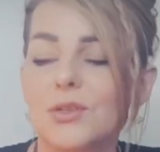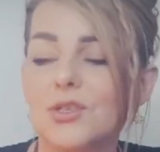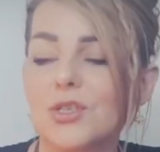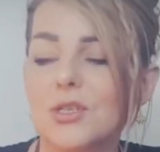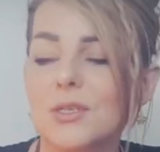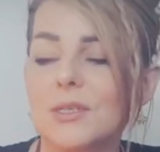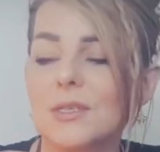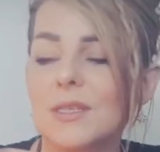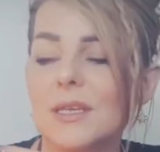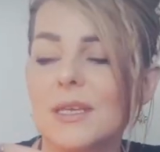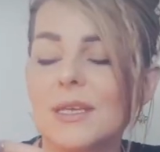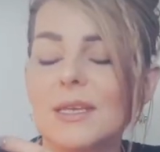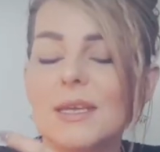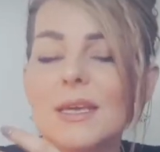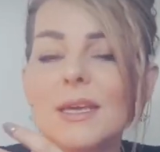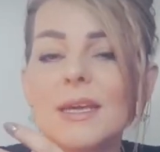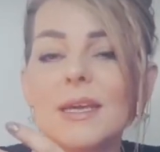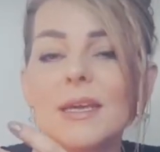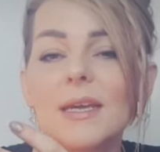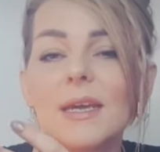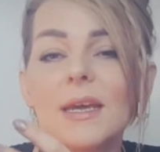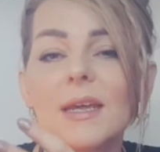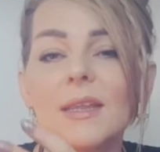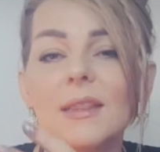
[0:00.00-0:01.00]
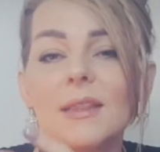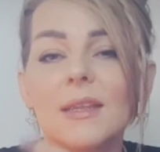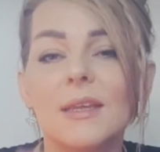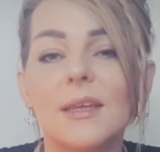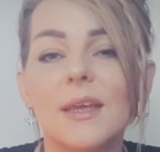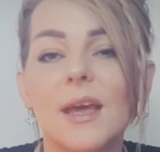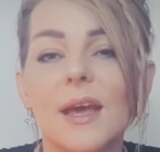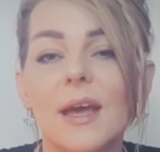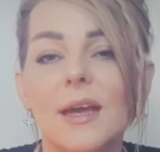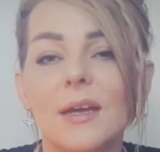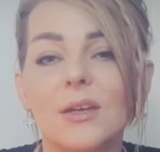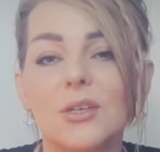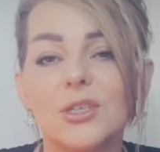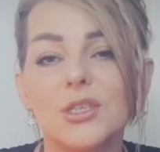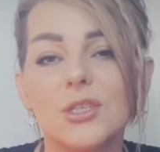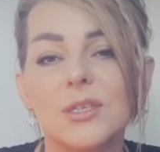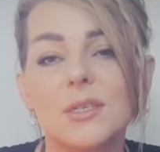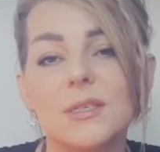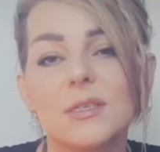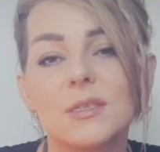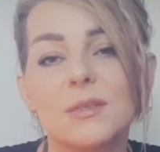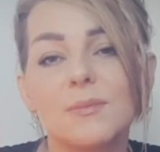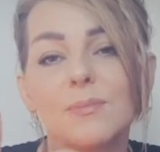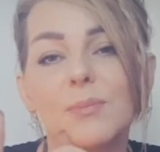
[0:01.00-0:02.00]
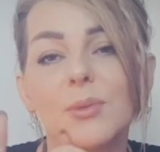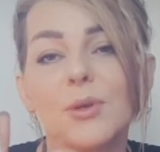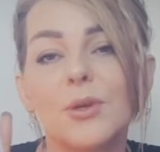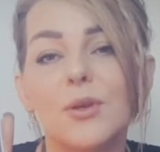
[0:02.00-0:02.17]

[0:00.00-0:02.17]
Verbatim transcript: She's the yin and the yang. She is the